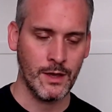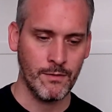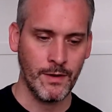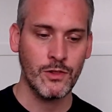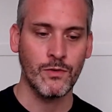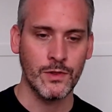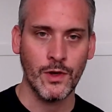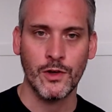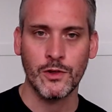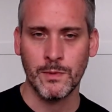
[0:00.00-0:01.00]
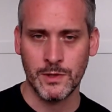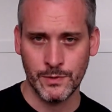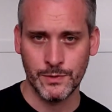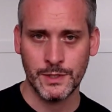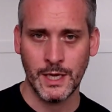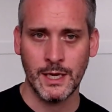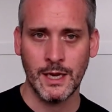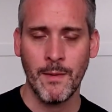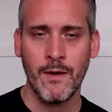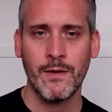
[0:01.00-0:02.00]
veterans hospitals in
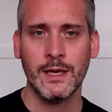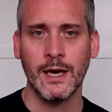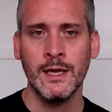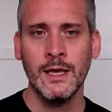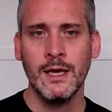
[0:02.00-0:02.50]
America,